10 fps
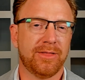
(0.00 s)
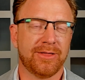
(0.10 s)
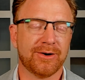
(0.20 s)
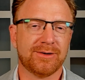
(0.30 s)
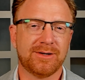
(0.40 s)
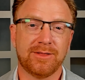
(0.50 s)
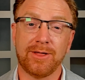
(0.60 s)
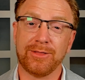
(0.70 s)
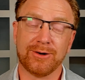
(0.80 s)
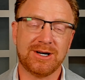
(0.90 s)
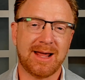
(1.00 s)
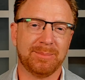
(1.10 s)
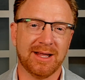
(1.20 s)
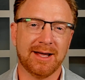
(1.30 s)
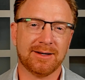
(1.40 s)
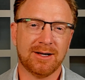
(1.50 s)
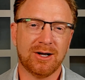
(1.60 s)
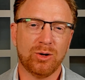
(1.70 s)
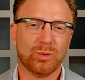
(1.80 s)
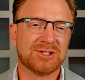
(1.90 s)
Third, the 30-day plan.
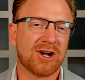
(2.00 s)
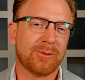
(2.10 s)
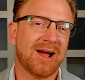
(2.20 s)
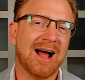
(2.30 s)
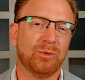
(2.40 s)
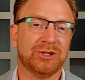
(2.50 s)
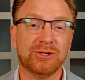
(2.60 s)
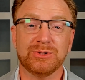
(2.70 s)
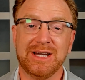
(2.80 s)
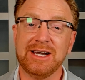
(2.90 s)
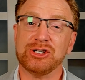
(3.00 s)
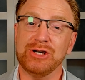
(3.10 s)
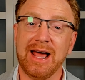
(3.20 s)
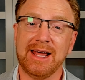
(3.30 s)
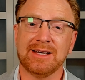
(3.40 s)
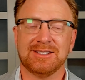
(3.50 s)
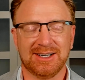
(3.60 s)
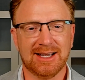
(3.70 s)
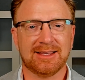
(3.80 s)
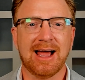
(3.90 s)
We'll talk about how we'll use each day to
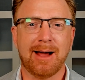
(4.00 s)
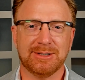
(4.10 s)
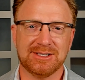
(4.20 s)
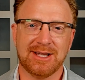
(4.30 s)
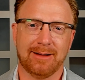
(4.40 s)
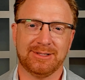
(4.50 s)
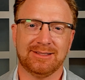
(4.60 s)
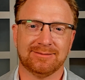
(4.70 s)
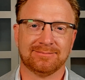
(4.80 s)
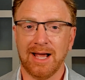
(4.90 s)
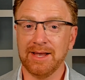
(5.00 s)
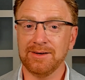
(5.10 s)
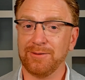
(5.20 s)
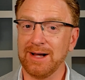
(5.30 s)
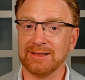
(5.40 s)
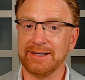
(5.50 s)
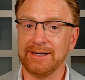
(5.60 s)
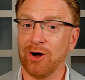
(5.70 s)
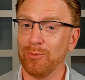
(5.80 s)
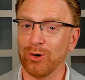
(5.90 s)
get the habits adopted. And finally,
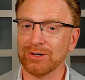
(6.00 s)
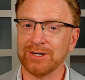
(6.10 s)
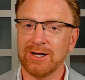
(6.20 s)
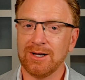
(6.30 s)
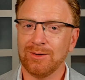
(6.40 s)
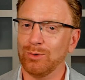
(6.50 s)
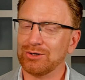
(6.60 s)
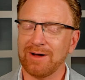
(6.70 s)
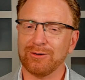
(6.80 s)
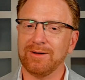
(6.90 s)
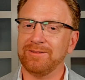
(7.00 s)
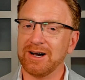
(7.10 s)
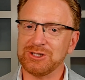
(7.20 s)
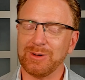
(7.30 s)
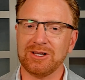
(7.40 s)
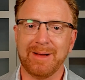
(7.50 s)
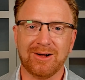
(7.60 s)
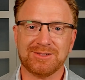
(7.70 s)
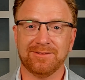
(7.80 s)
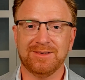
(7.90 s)
homework. We'll cover a very small
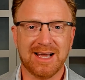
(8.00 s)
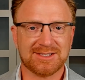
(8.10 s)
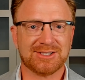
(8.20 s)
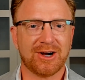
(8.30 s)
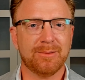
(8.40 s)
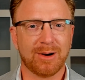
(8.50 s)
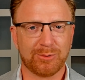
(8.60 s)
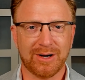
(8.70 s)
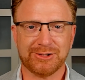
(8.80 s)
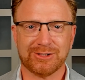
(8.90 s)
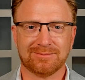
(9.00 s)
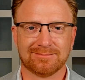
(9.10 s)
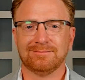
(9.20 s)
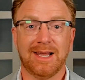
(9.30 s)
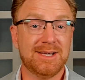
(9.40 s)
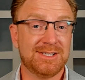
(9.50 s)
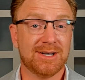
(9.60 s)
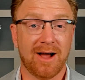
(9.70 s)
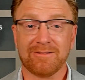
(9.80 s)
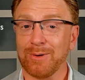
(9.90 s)
amount of necessary preparation. Easy
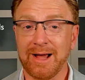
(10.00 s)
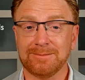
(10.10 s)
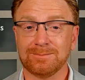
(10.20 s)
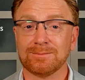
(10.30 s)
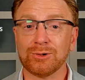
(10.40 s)
enough, right?